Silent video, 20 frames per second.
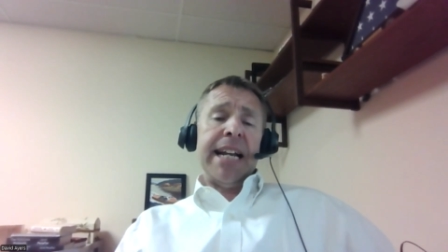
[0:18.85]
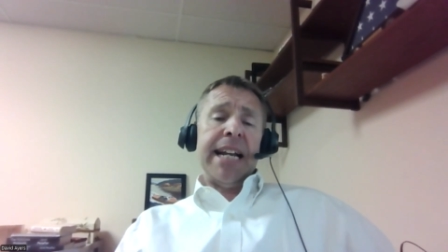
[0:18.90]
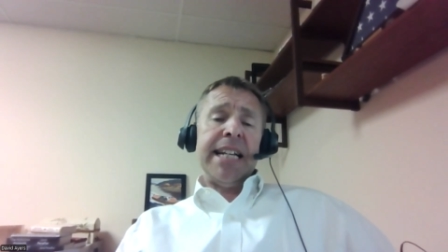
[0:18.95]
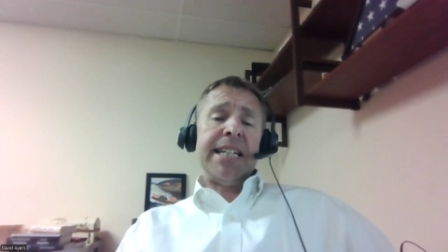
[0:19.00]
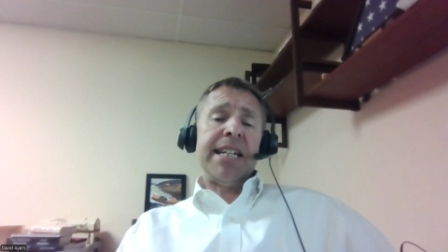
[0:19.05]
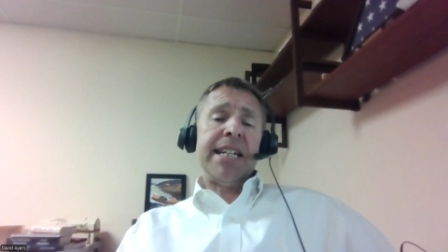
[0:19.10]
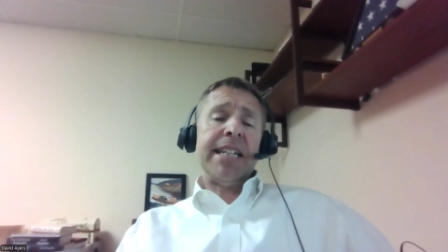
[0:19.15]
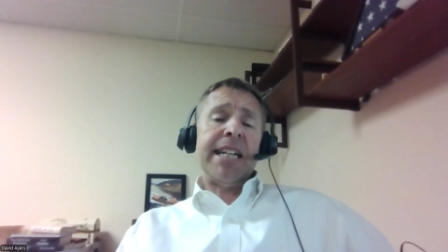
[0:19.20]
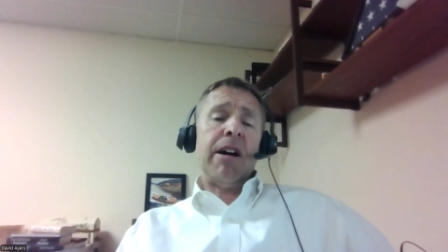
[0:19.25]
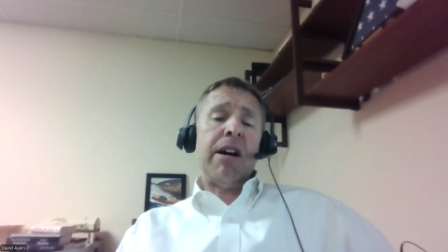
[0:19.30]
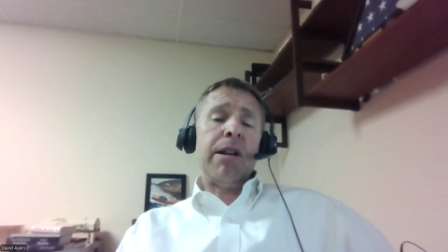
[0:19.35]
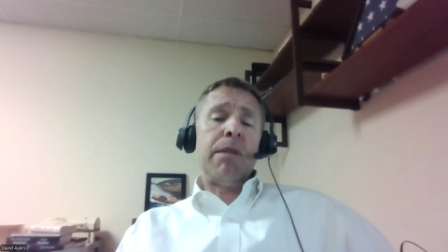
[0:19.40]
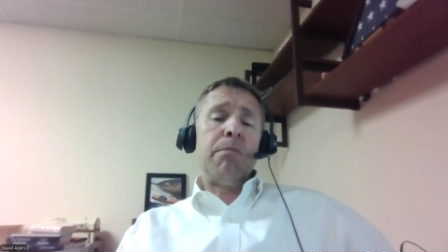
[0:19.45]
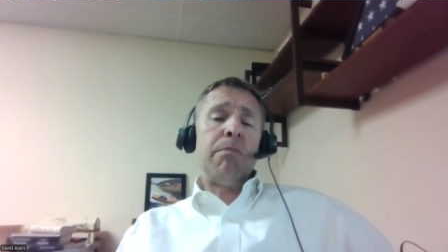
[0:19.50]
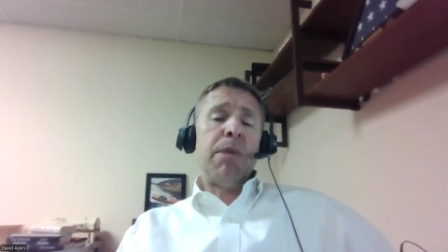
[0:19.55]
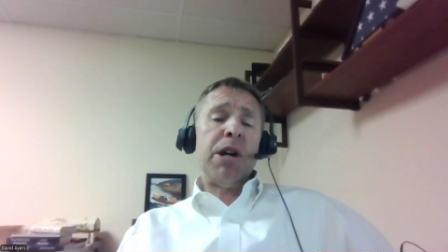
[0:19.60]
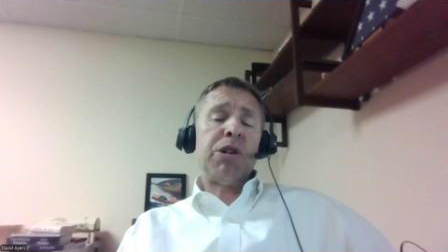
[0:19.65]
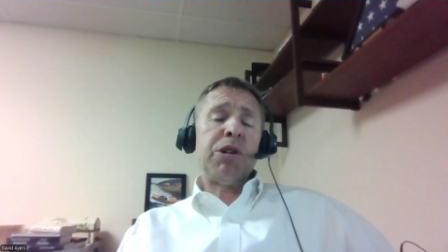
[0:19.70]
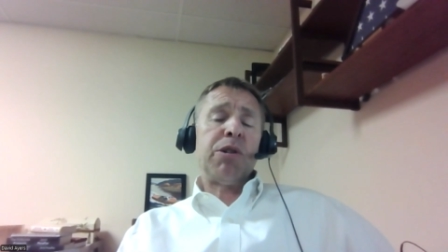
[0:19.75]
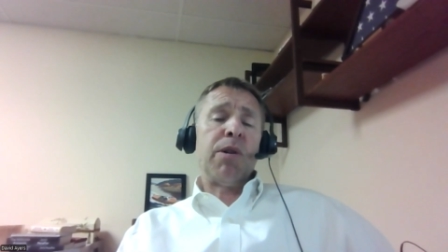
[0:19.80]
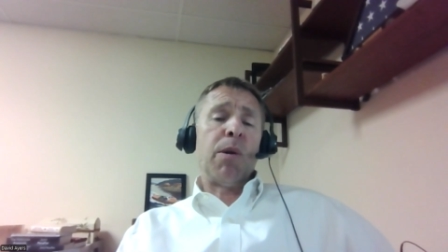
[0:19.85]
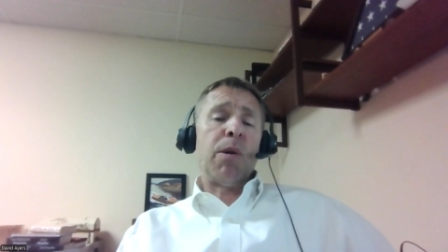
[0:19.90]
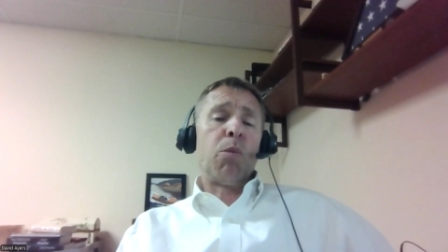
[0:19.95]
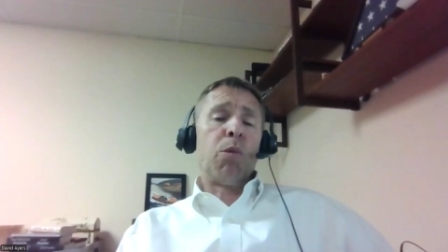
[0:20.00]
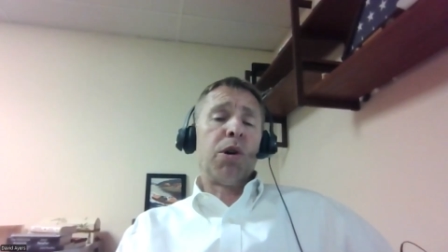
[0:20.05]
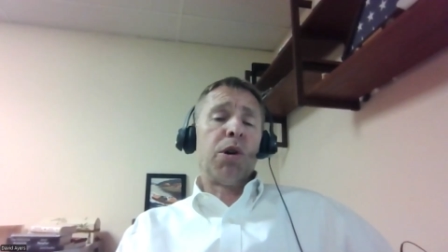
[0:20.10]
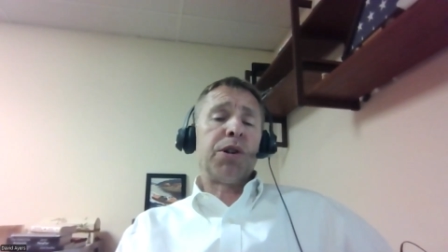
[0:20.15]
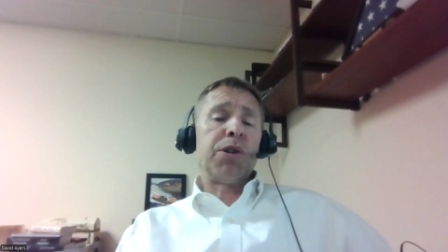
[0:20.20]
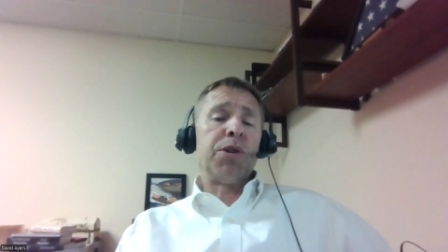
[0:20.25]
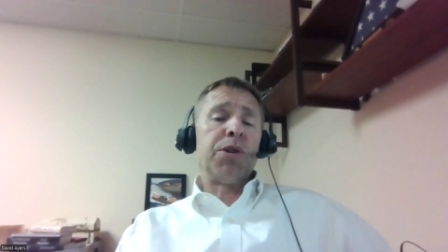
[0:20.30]
sit down and measure a
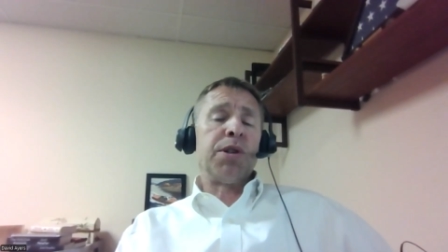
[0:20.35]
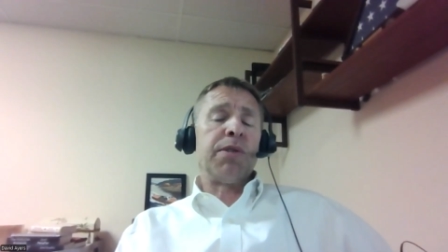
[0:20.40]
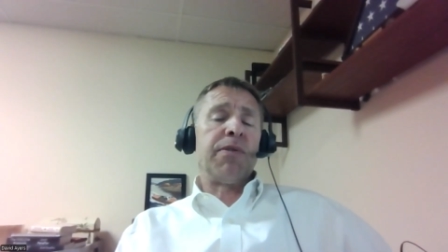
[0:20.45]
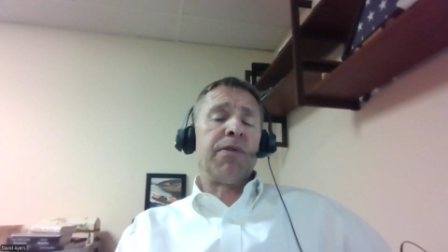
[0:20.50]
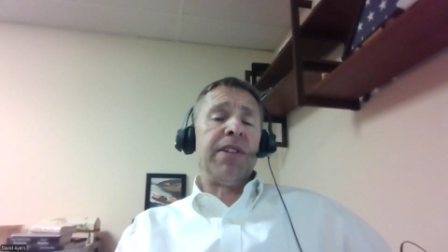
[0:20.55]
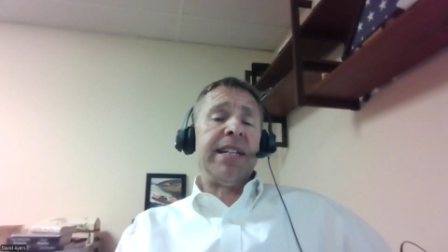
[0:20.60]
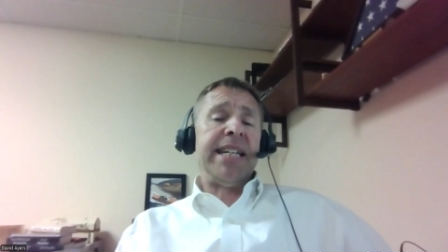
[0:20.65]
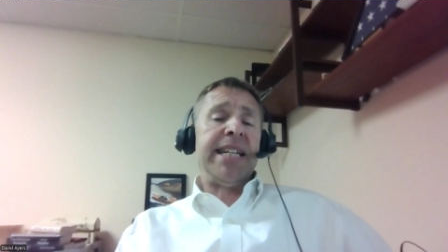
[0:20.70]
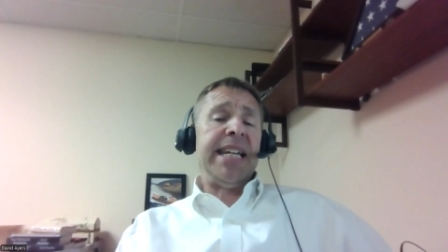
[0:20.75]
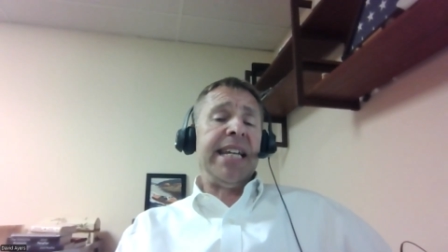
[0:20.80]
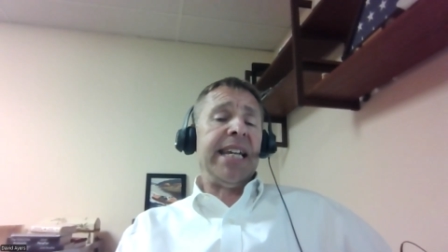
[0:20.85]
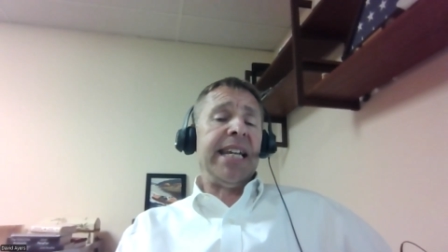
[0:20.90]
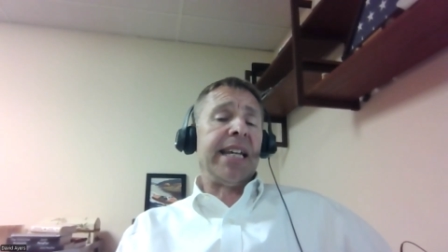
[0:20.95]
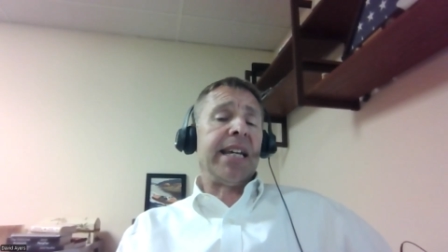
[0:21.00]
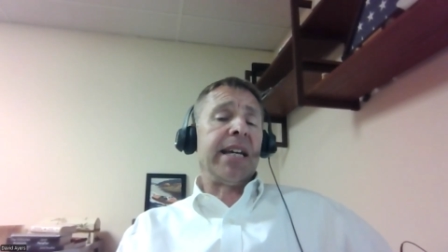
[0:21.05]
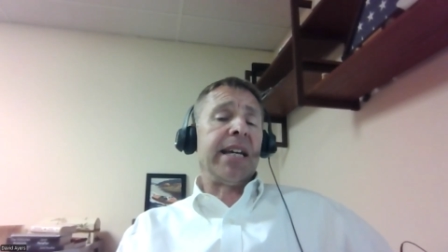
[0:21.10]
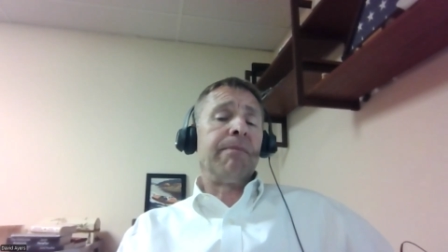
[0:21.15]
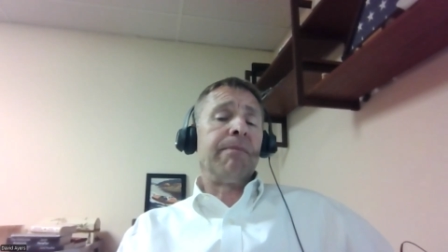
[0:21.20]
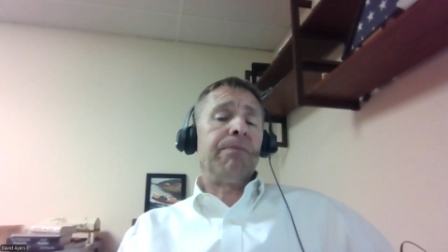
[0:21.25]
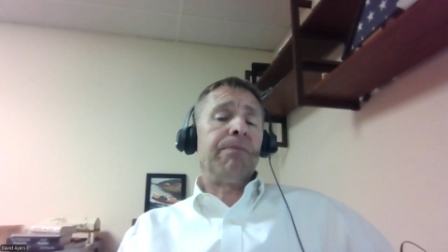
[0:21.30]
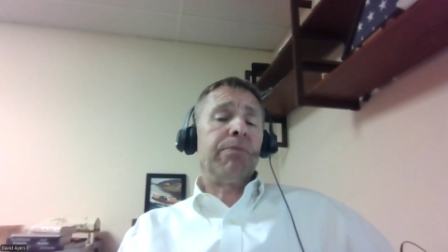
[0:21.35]
worker's fatigue?